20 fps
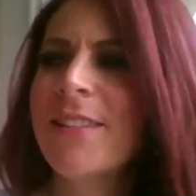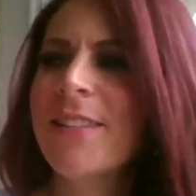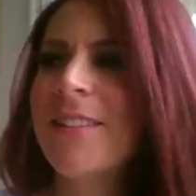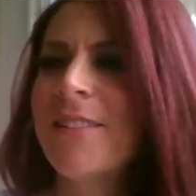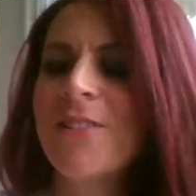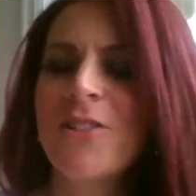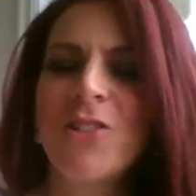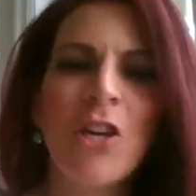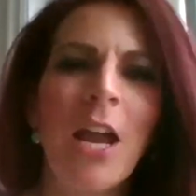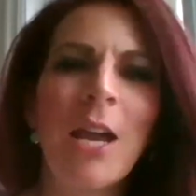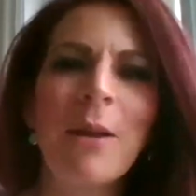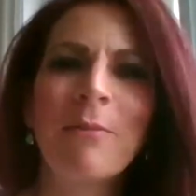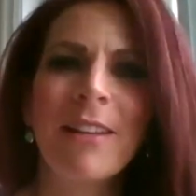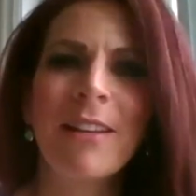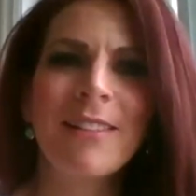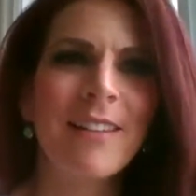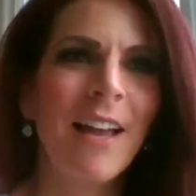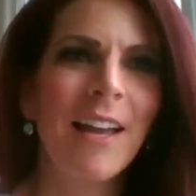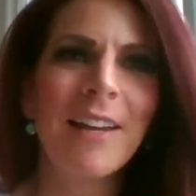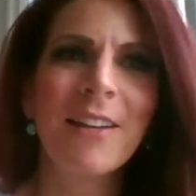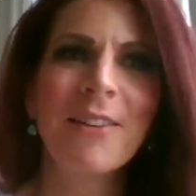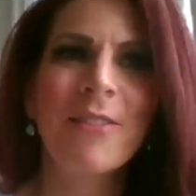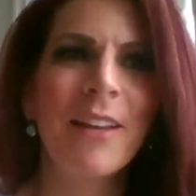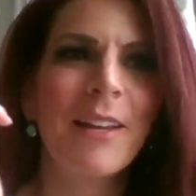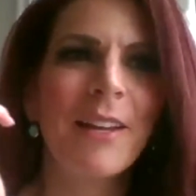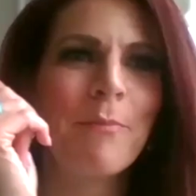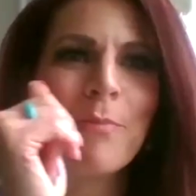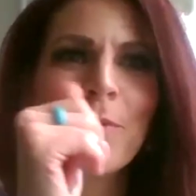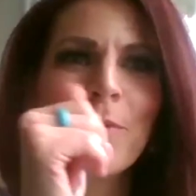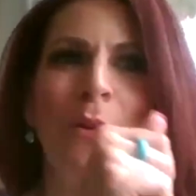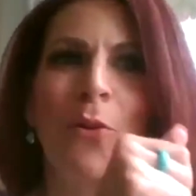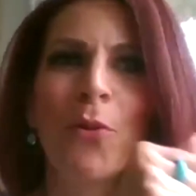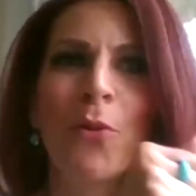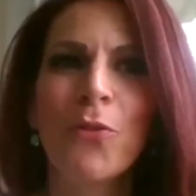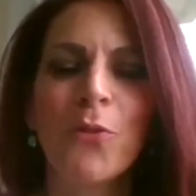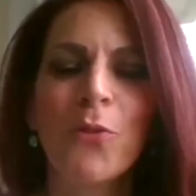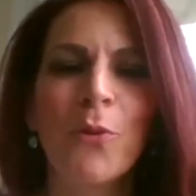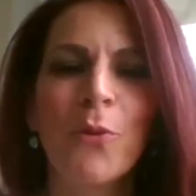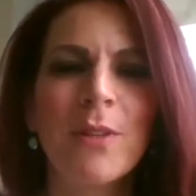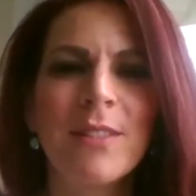Shameless. I can like blow
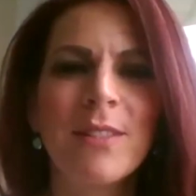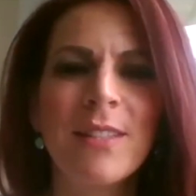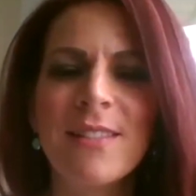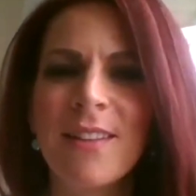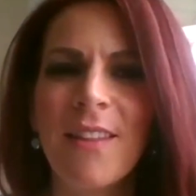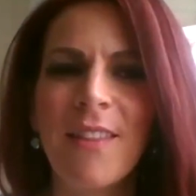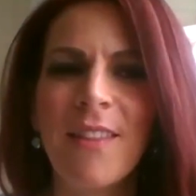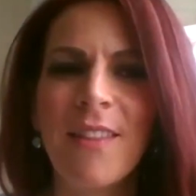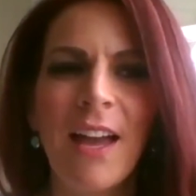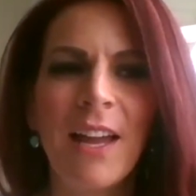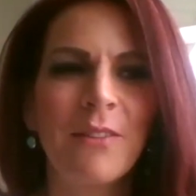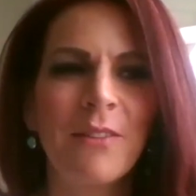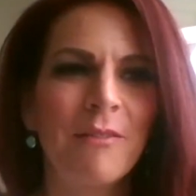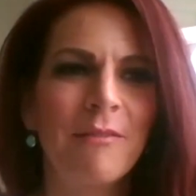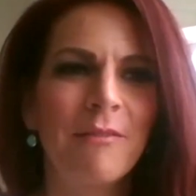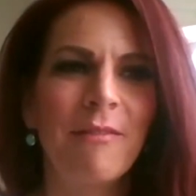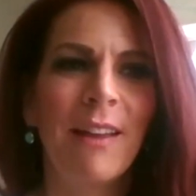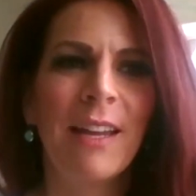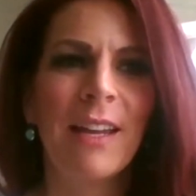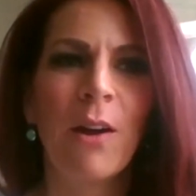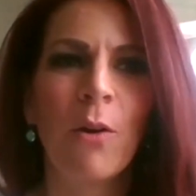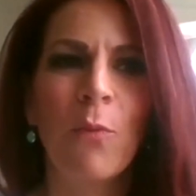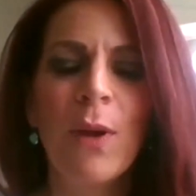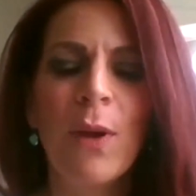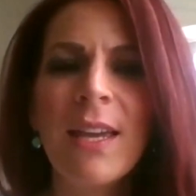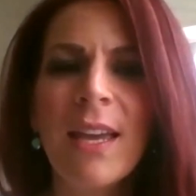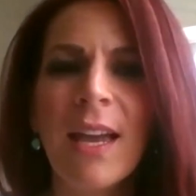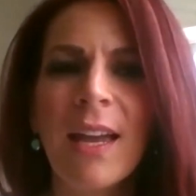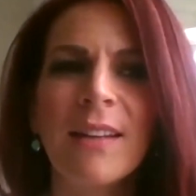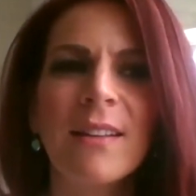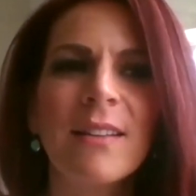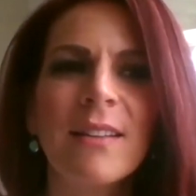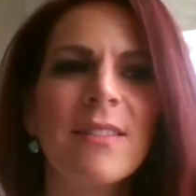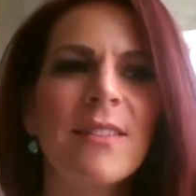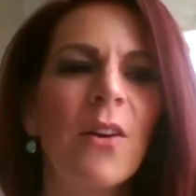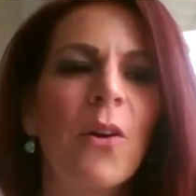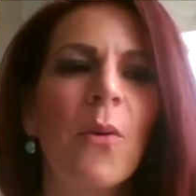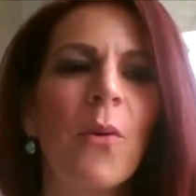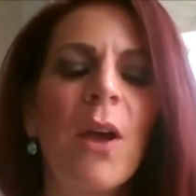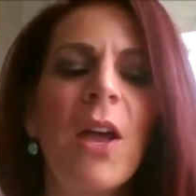through a season of that in like a weekend.
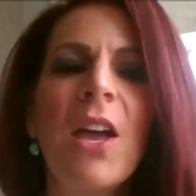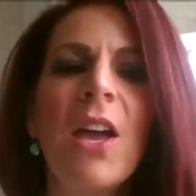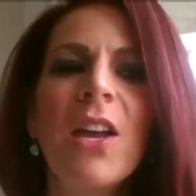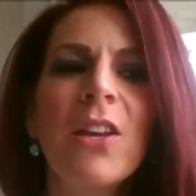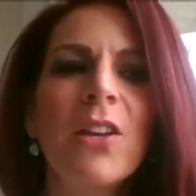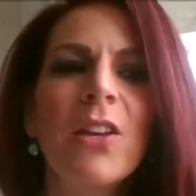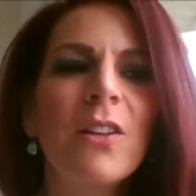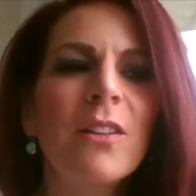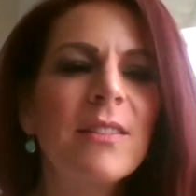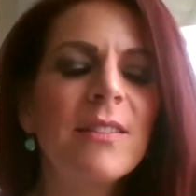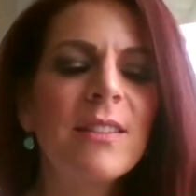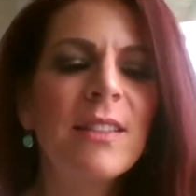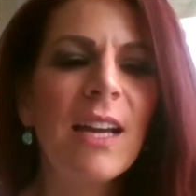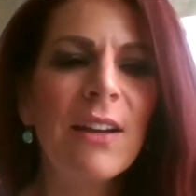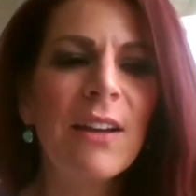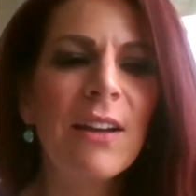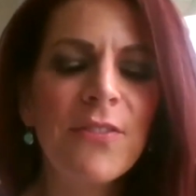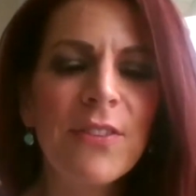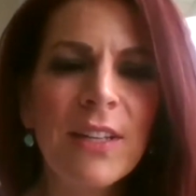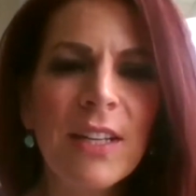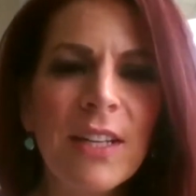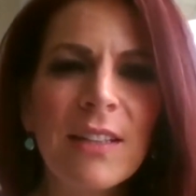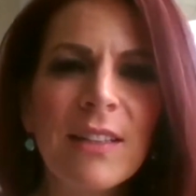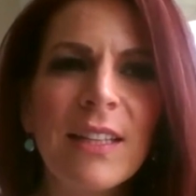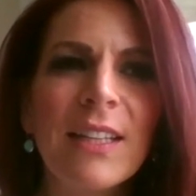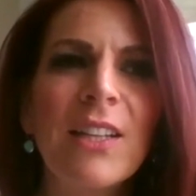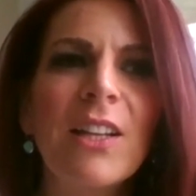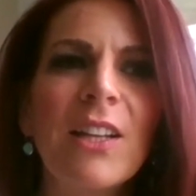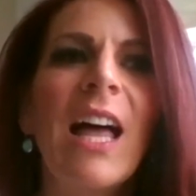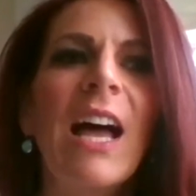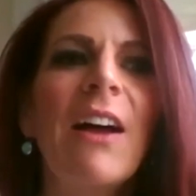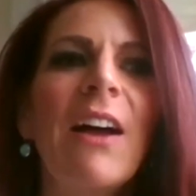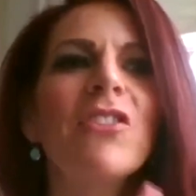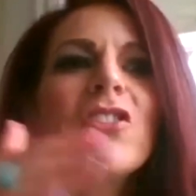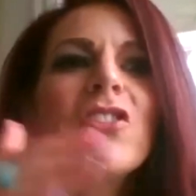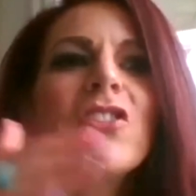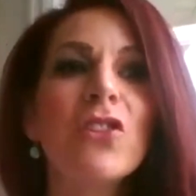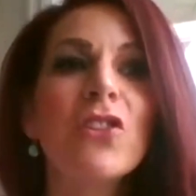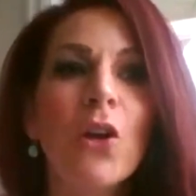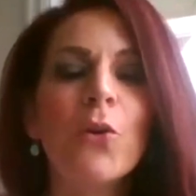So you'll definitely, you'll have to
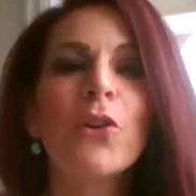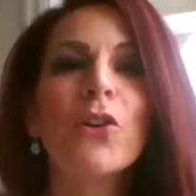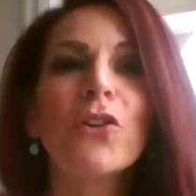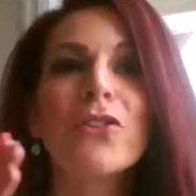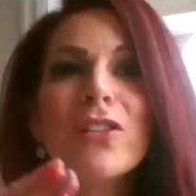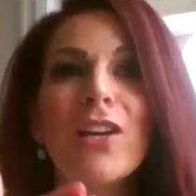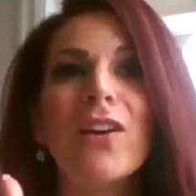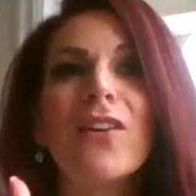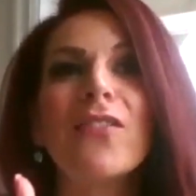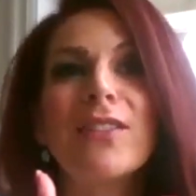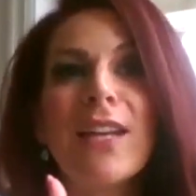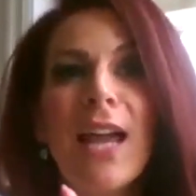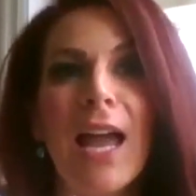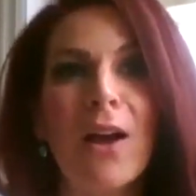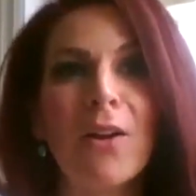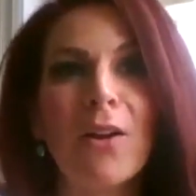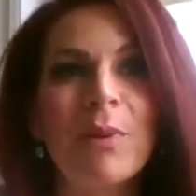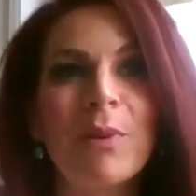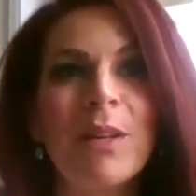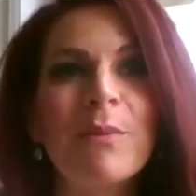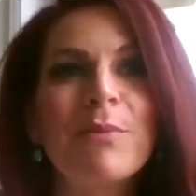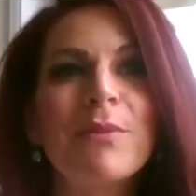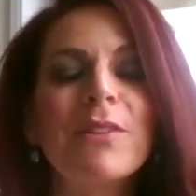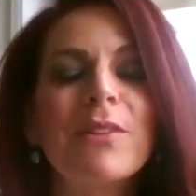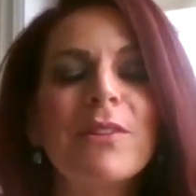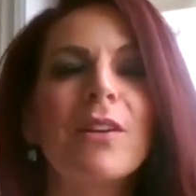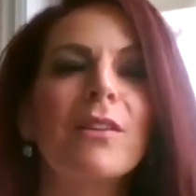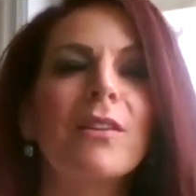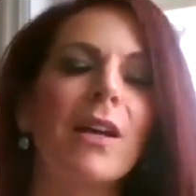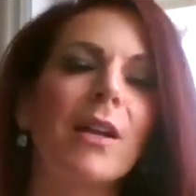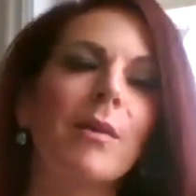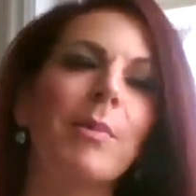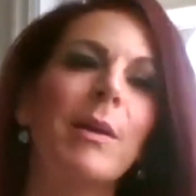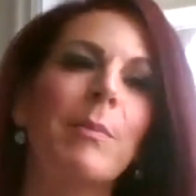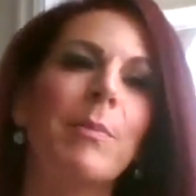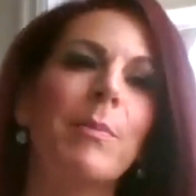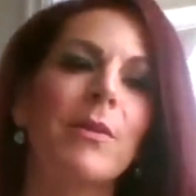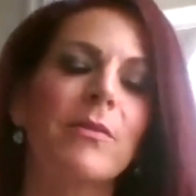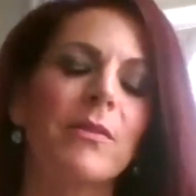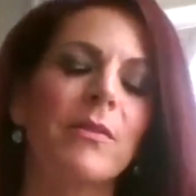slow yourself down. A lot of
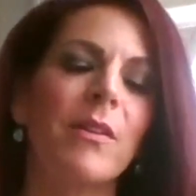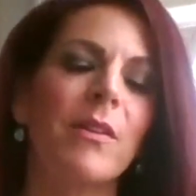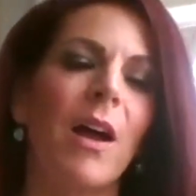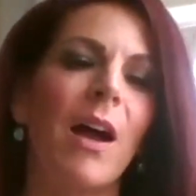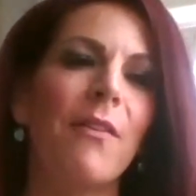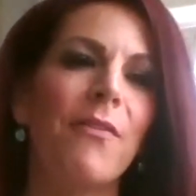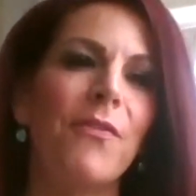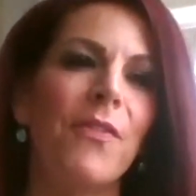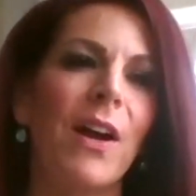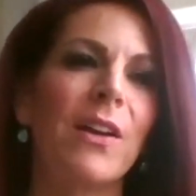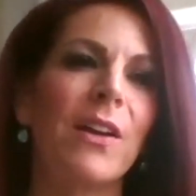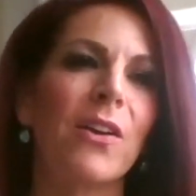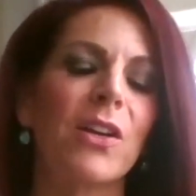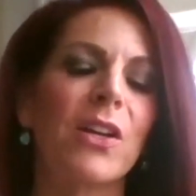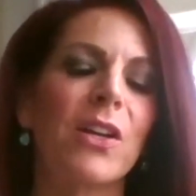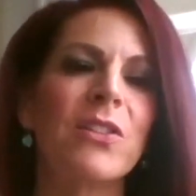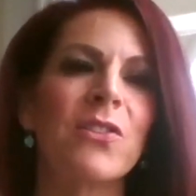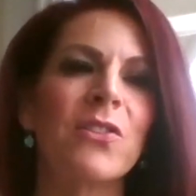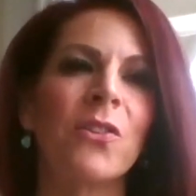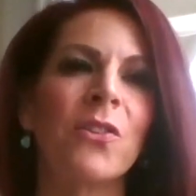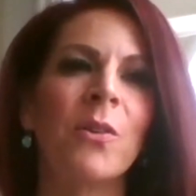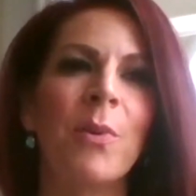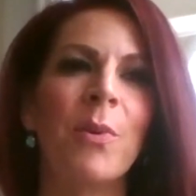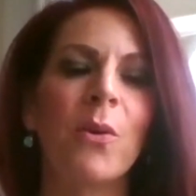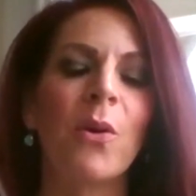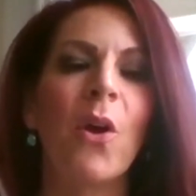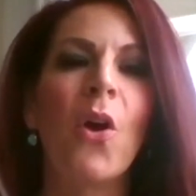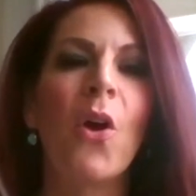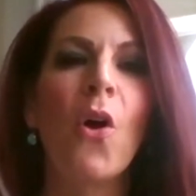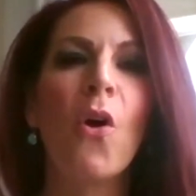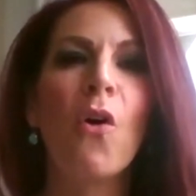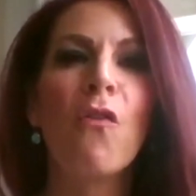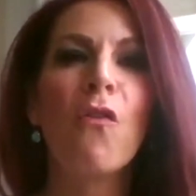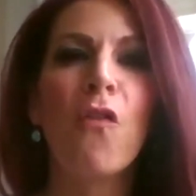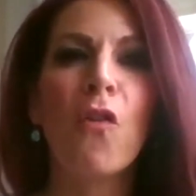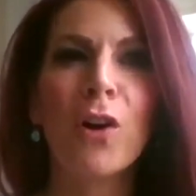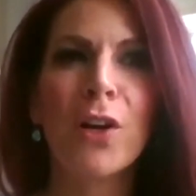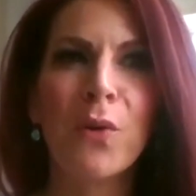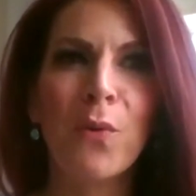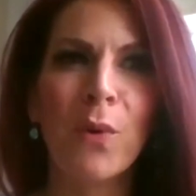people I find are concerned about
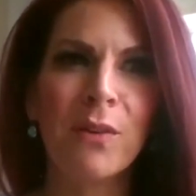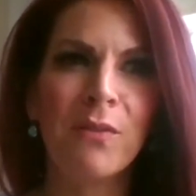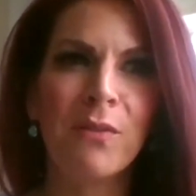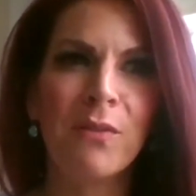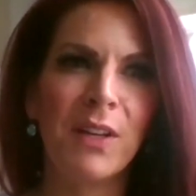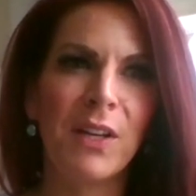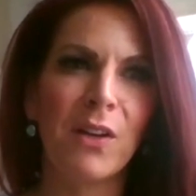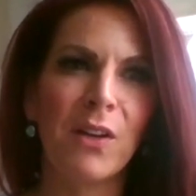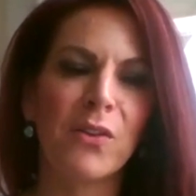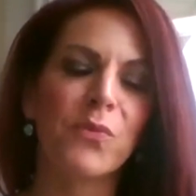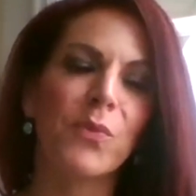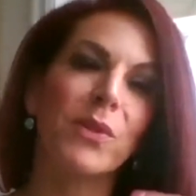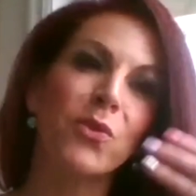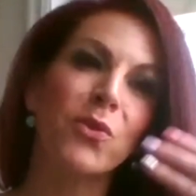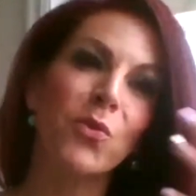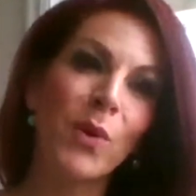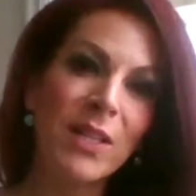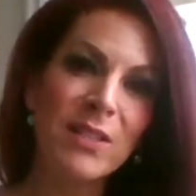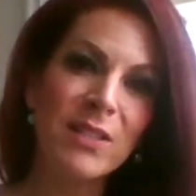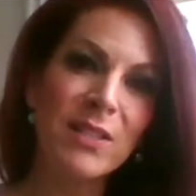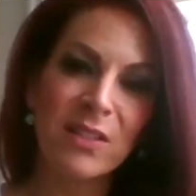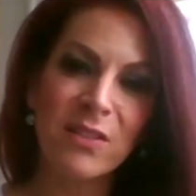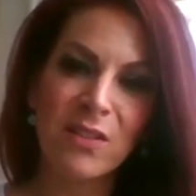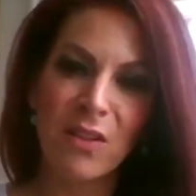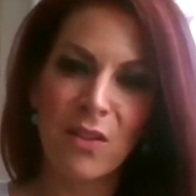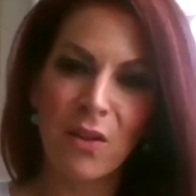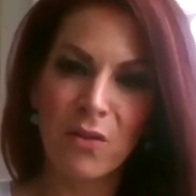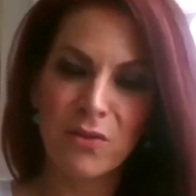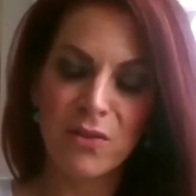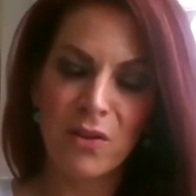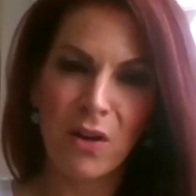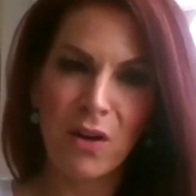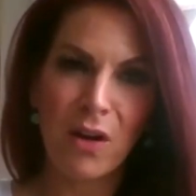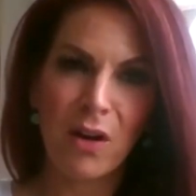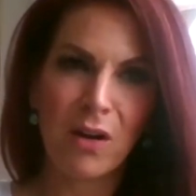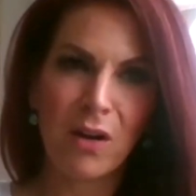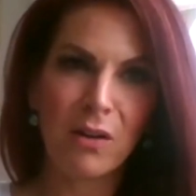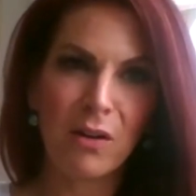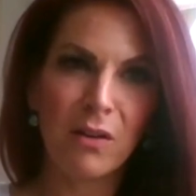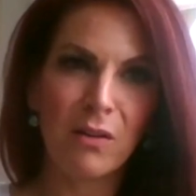41 videos. Well, 26 of those
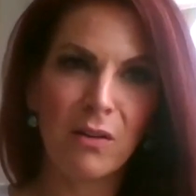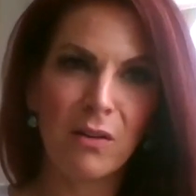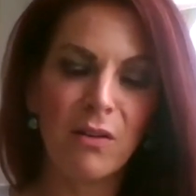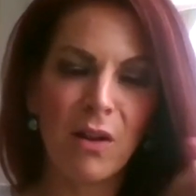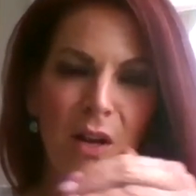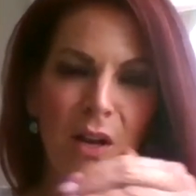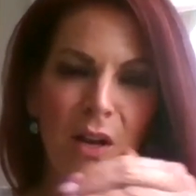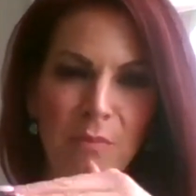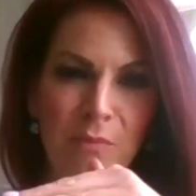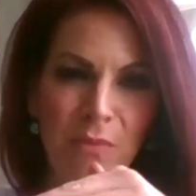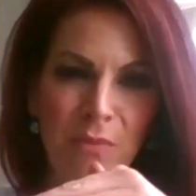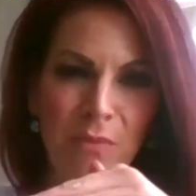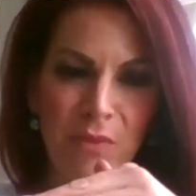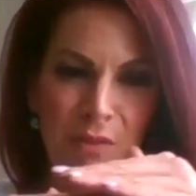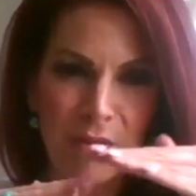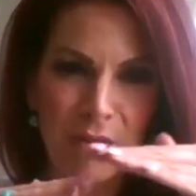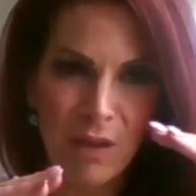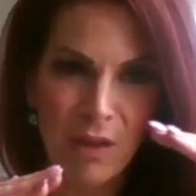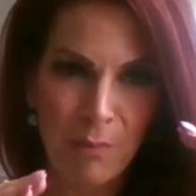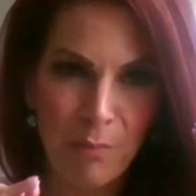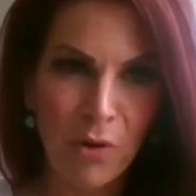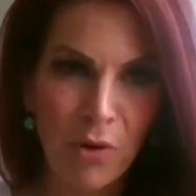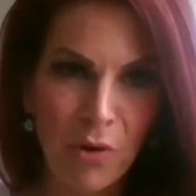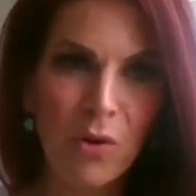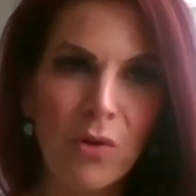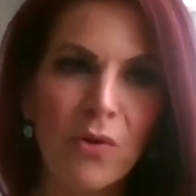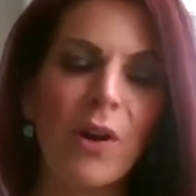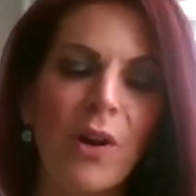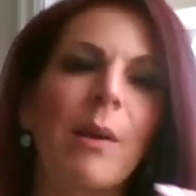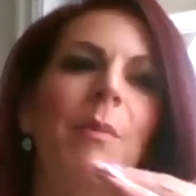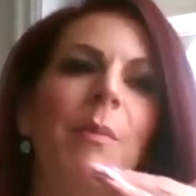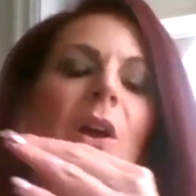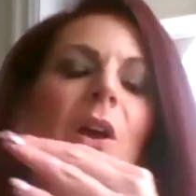are that program.